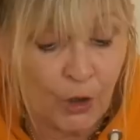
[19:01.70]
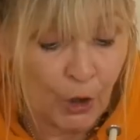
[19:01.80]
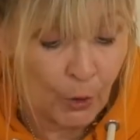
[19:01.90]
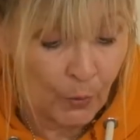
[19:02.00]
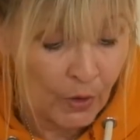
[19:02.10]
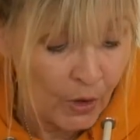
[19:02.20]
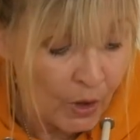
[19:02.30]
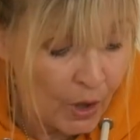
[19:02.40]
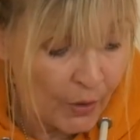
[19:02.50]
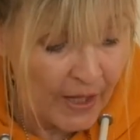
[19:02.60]
you.
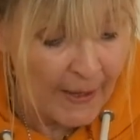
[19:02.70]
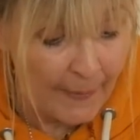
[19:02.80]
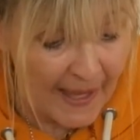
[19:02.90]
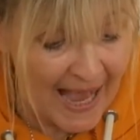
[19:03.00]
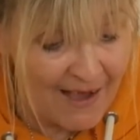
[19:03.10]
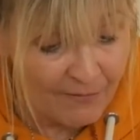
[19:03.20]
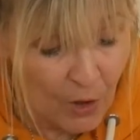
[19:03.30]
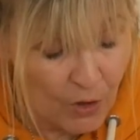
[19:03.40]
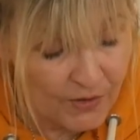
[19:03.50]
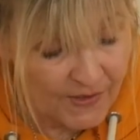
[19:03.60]
Okay, they have
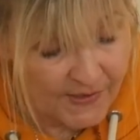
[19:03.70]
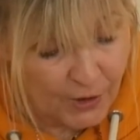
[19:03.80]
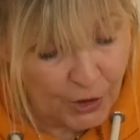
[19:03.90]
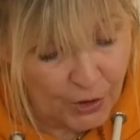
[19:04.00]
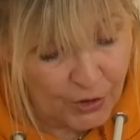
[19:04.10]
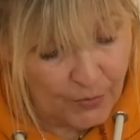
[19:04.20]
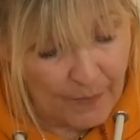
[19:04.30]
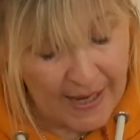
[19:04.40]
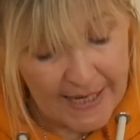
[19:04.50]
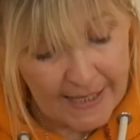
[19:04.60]
got a decision to
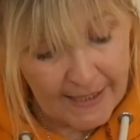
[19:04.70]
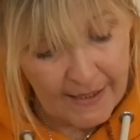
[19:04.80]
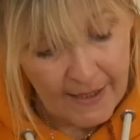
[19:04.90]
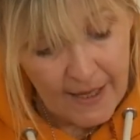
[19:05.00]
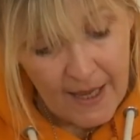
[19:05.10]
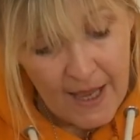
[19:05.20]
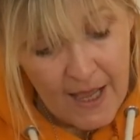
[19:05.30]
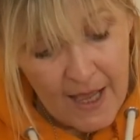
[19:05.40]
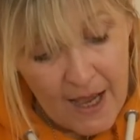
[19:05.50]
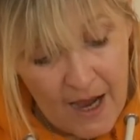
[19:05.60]
make.
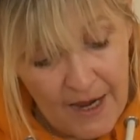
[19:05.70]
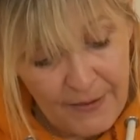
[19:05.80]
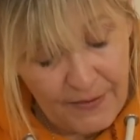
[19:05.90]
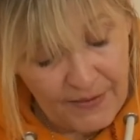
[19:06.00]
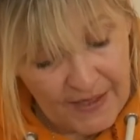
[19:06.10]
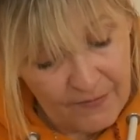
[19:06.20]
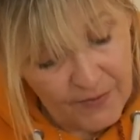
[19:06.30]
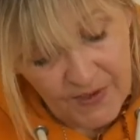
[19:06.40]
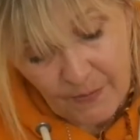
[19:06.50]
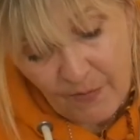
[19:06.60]
I think for
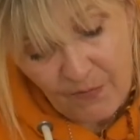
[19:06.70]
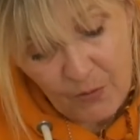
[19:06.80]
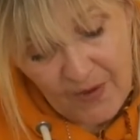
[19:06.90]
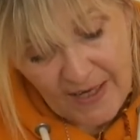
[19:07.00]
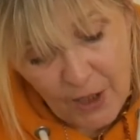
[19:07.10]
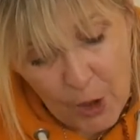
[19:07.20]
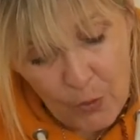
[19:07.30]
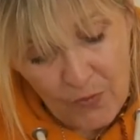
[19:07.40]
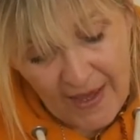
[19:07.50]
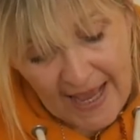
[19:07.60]
some of you, they
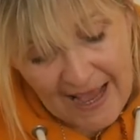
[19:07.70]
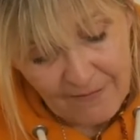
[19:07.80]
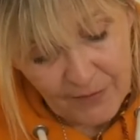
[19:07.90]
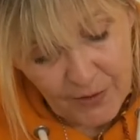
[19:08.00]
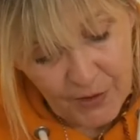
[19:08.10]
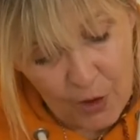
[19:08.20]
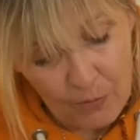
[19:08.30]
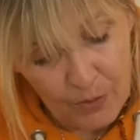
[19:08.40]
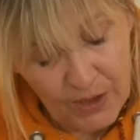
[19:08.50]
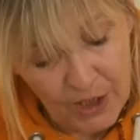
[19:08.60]
know they have to
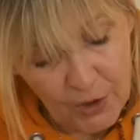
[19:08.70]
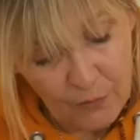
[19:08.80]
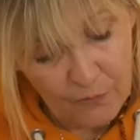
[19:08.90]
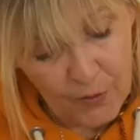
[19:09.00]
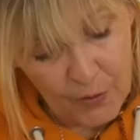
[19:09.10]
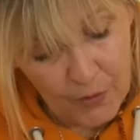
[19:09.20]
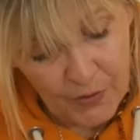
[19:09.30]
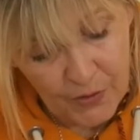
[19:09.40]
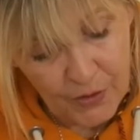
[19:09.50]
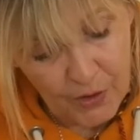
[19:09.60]
start putting you
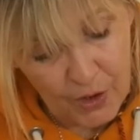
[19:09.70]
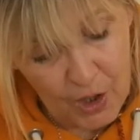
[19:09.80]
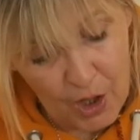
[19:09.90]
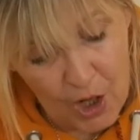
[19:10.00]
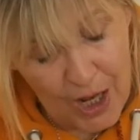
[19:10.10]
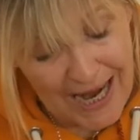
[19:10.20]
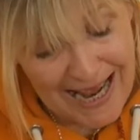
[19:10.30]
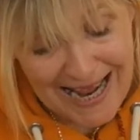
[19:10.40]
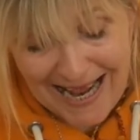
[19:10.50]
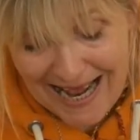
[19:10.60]
first
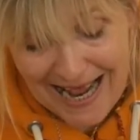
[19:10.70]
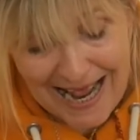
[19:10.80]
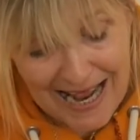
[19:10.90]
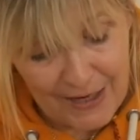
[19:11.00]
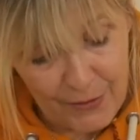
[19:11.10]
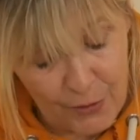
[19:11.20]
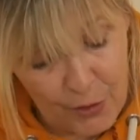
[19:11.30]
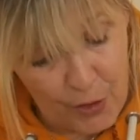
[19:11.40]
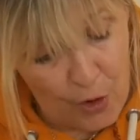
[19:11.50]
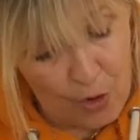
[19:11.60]

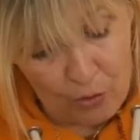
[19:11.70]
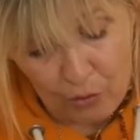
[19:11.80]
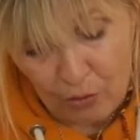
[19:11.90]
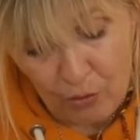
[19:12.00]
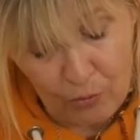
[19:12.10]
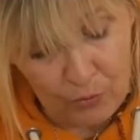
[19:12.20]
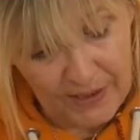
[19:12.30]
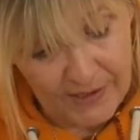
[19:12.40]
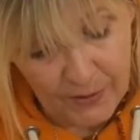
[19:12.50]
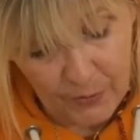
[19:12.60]
and not all
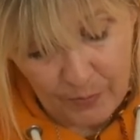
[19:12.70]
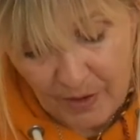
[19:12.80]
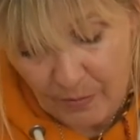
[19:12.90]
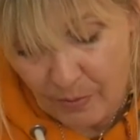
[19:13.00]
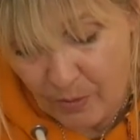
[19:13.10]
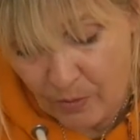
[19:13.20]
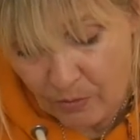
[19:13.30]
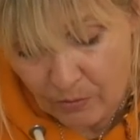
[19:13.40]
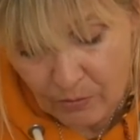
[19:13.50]
these other people.